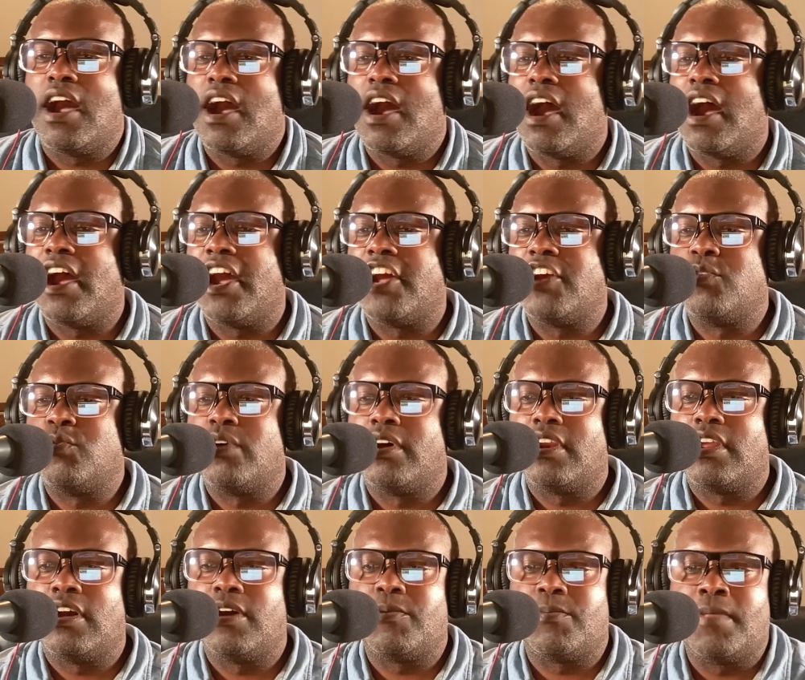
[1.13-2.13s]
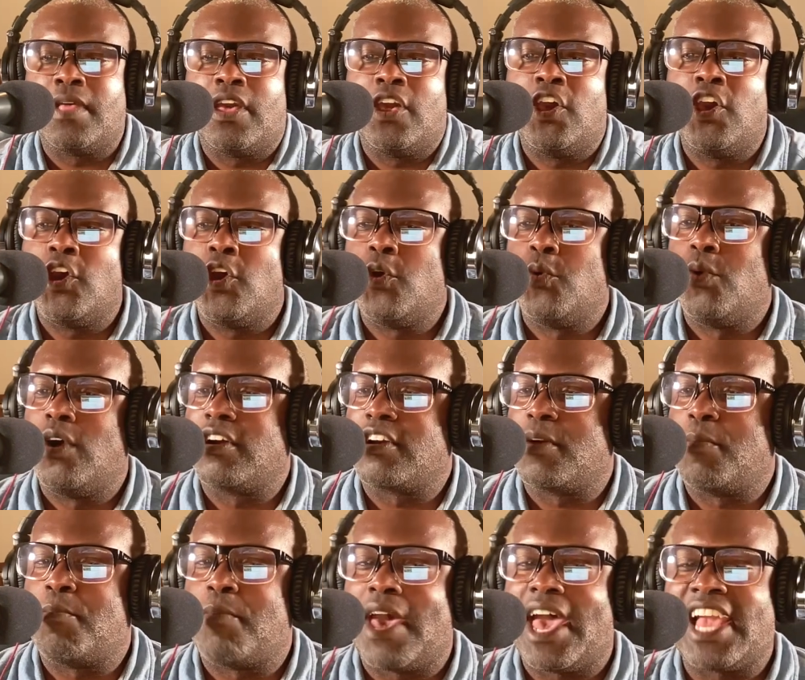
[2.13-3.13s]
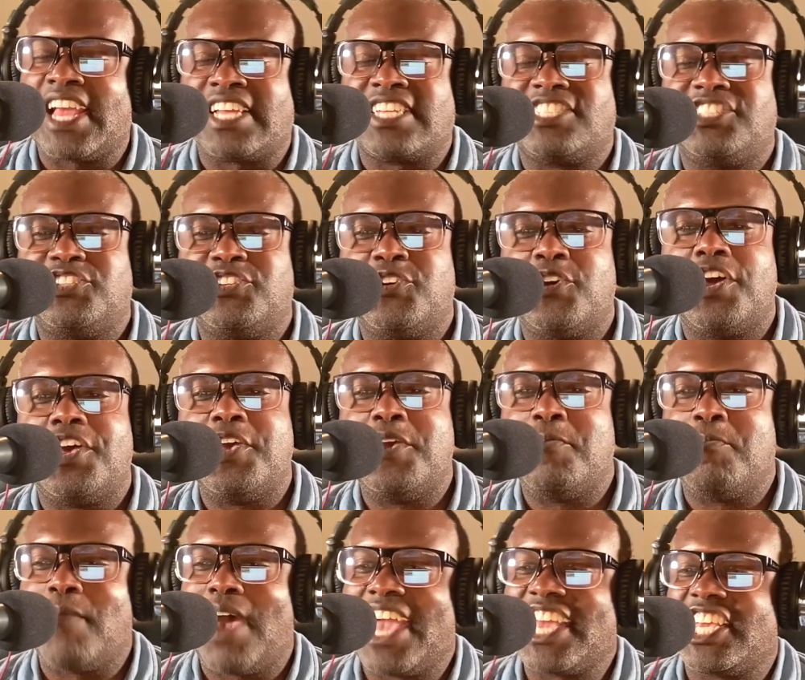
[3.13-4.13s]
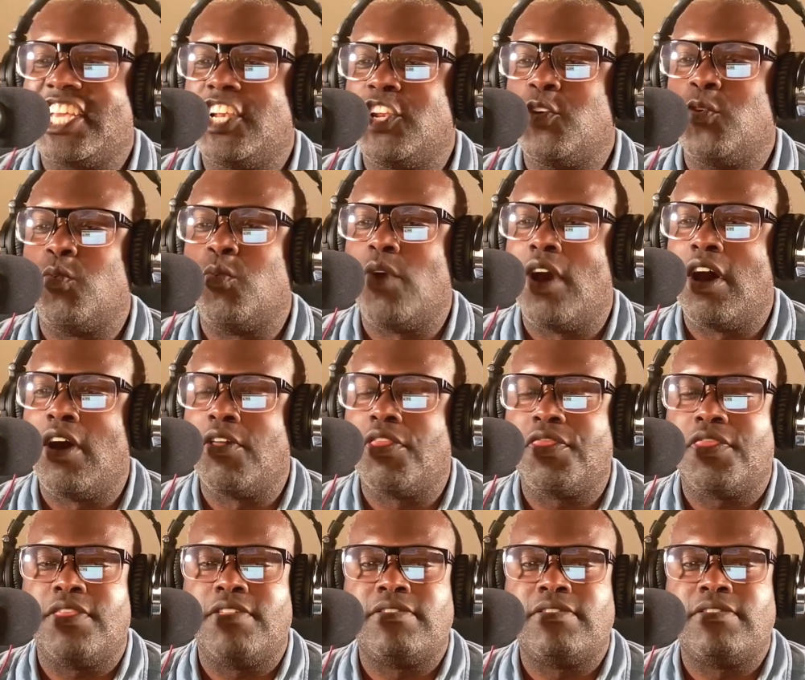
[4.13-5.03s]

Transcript: All right, what up? Welcome back to Immaculate Wealth.